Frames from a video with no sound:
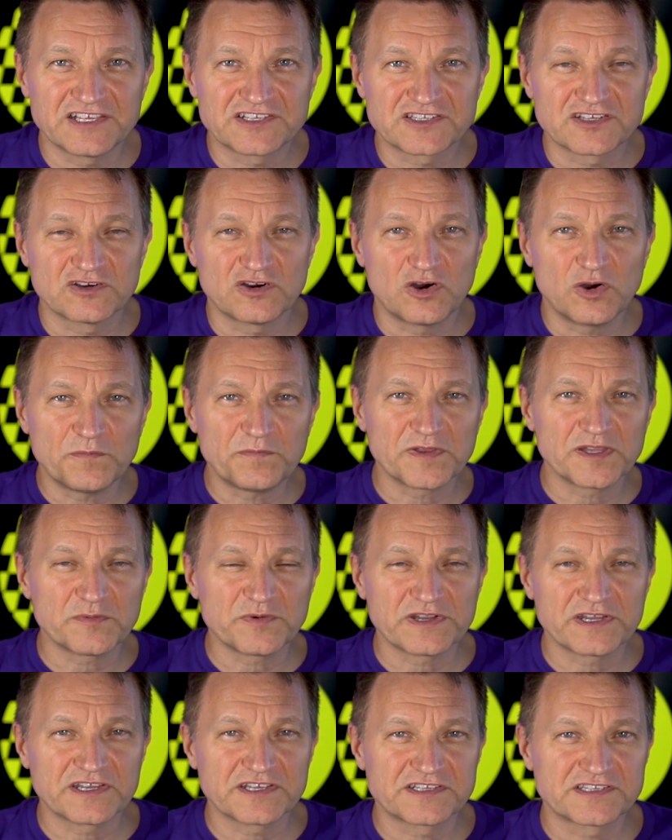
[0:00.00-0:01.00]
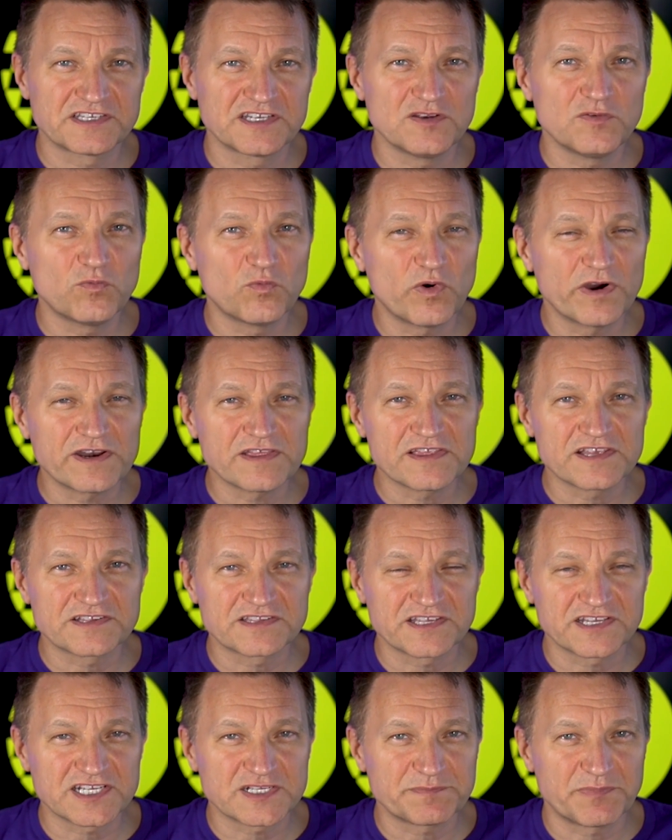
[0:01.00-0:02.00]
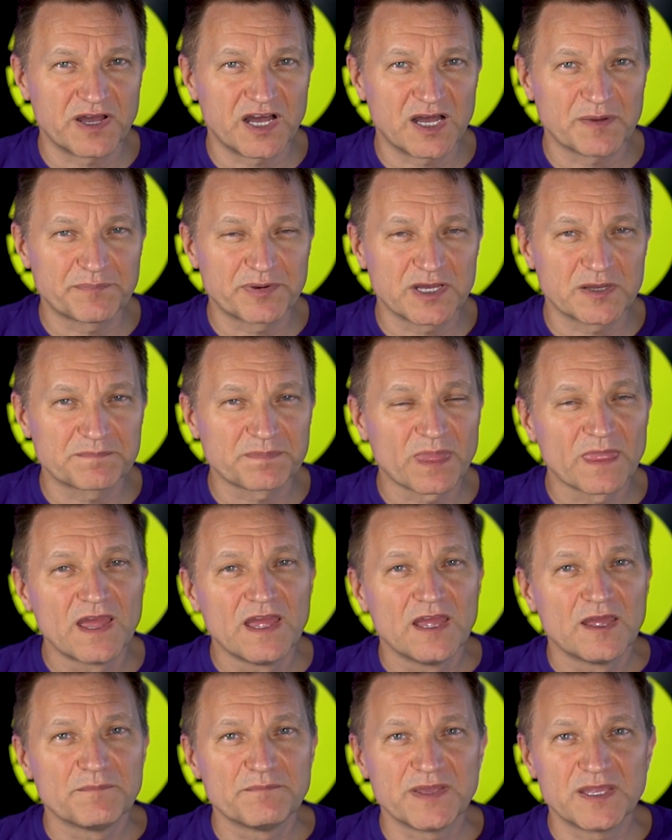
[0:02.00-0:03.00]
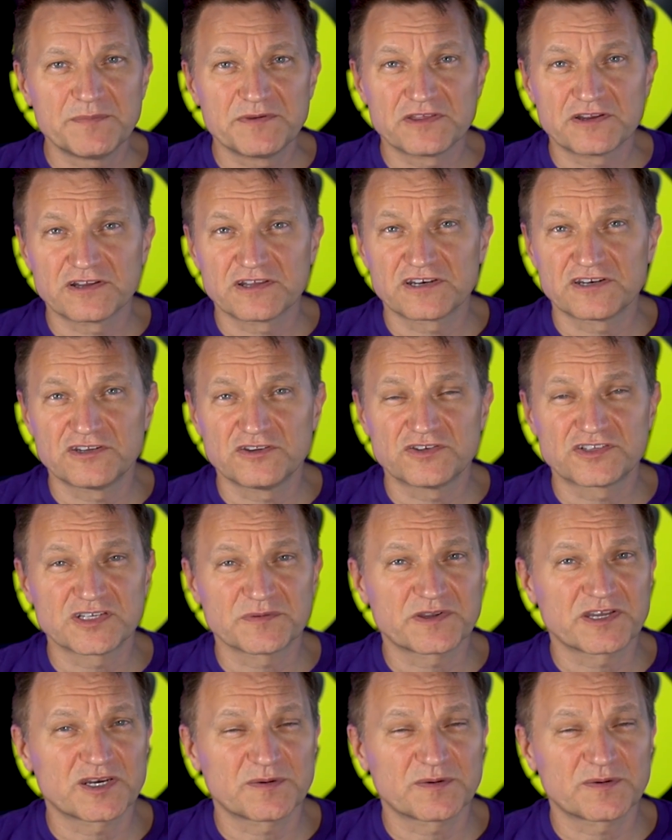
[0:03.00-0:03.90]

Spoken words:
So hopefully we're gonna see one of these things pop up. Maybe they're gonna do some